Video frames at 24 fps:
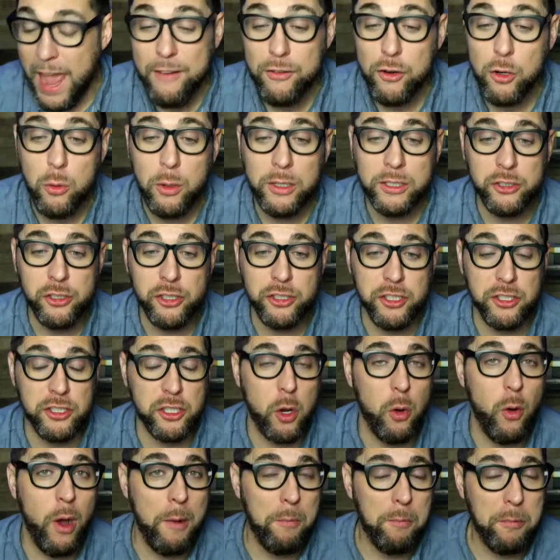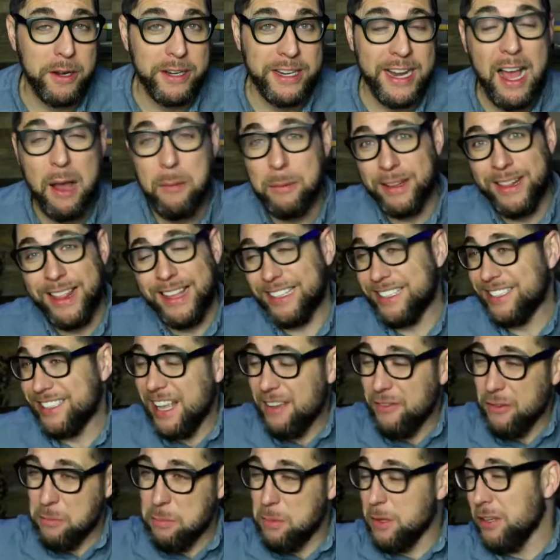Everyone should just cooperate now. I mean, like
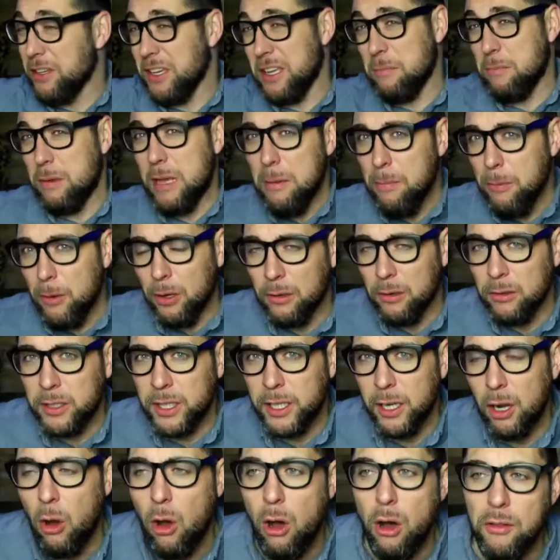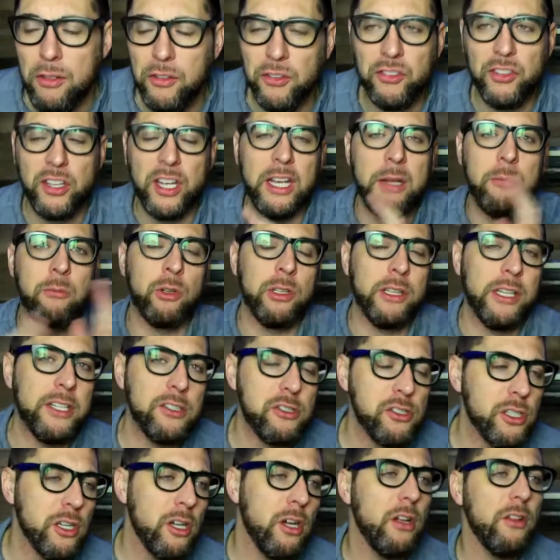7 billion people, you know, all the same
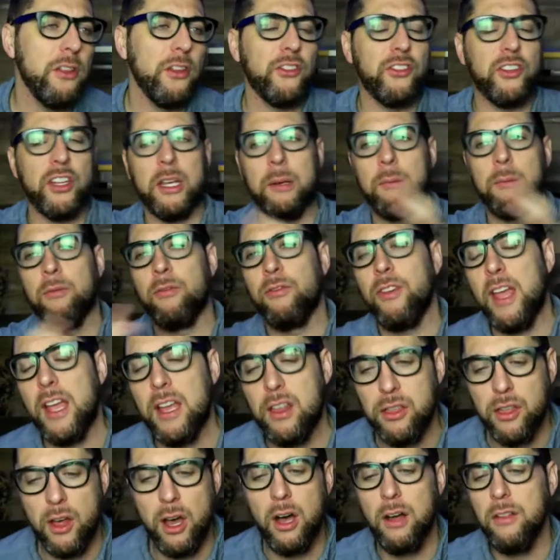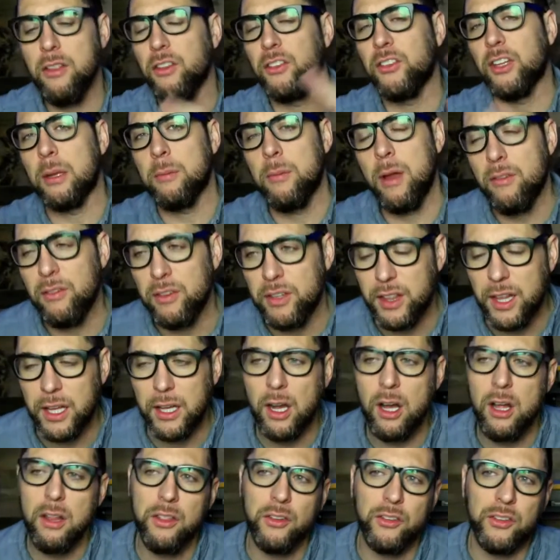religion, all the same faith, all the same
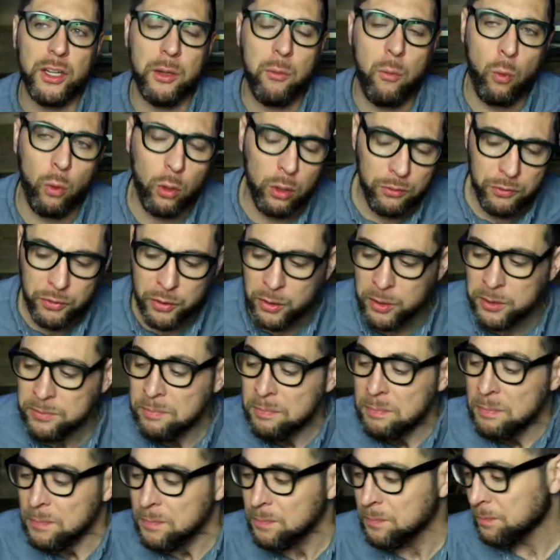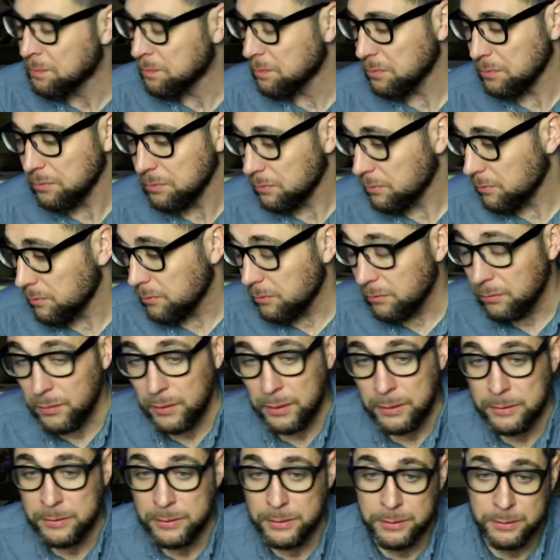everything, all the same worldview.
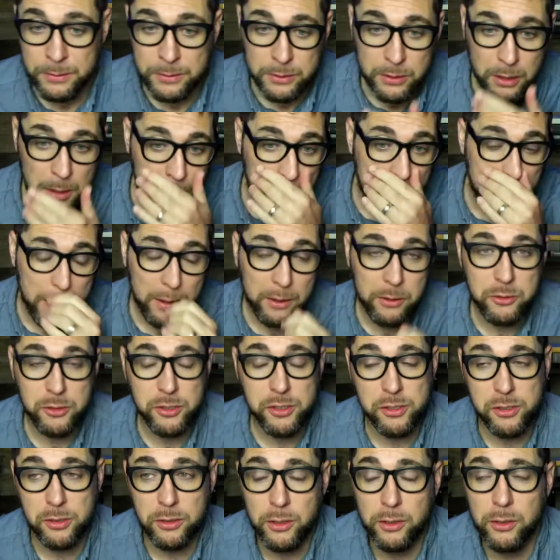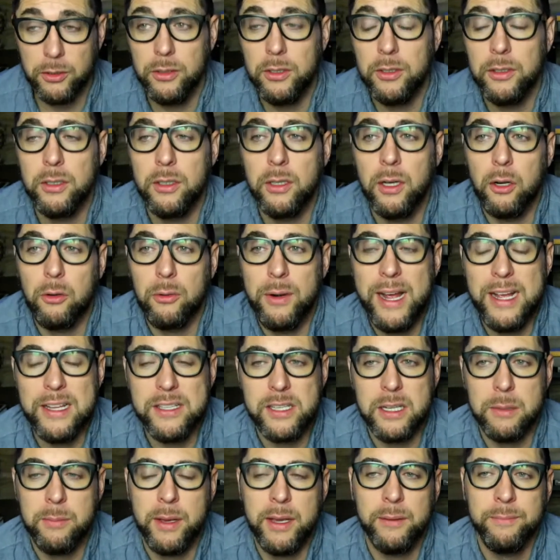Sorry, my allergies are a little
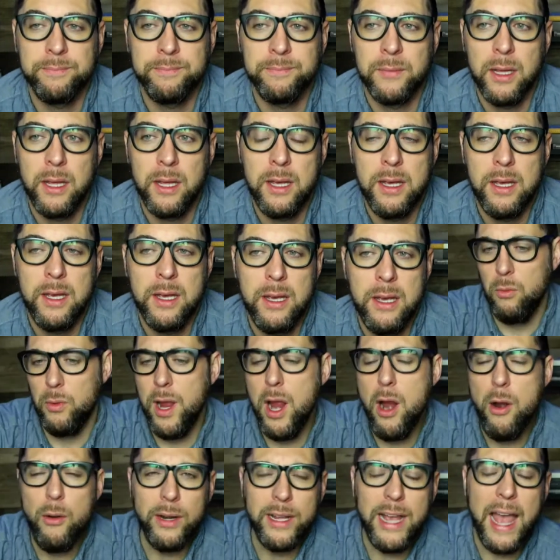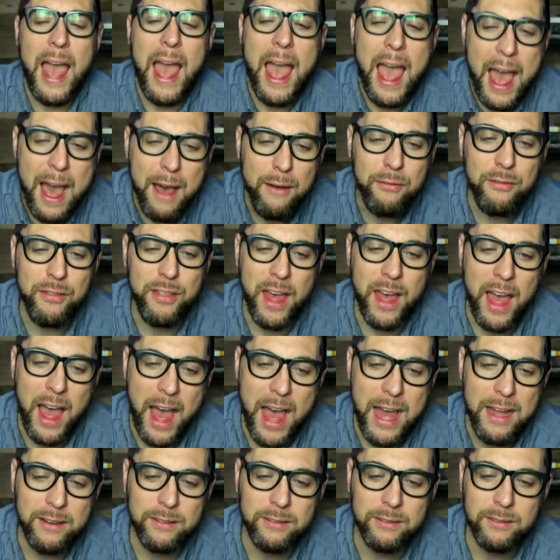harassing me. But we already have
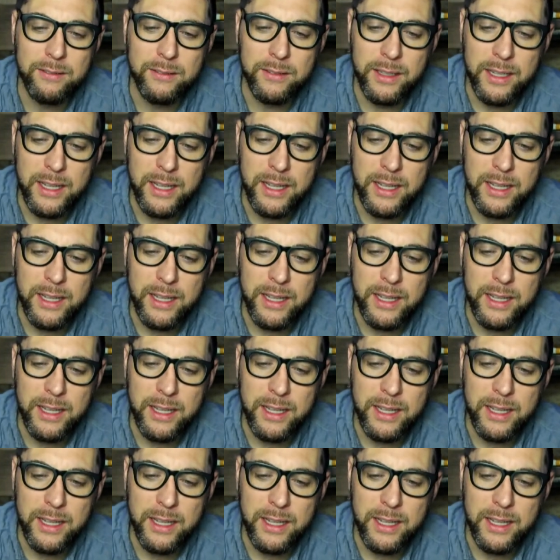that